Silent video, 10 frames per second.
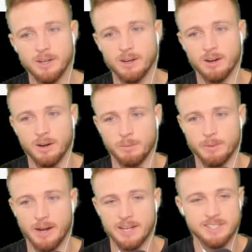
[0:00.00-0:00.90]

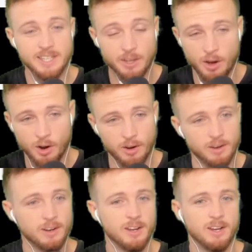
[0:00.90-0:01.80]
I see the
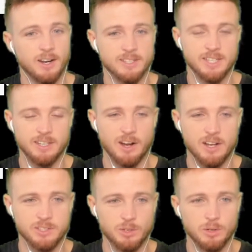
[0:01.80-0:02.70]
heart, I see the
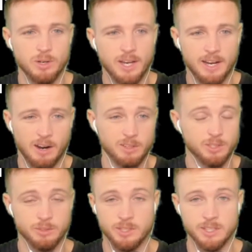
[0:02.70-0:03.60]
hustle, and I
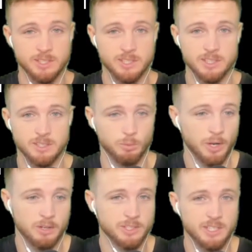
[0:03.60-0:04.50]
also see we
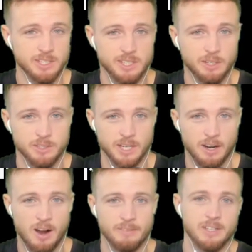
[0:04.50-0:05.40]
all see the skill set,
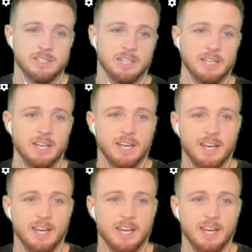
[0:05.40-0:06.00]
obviously,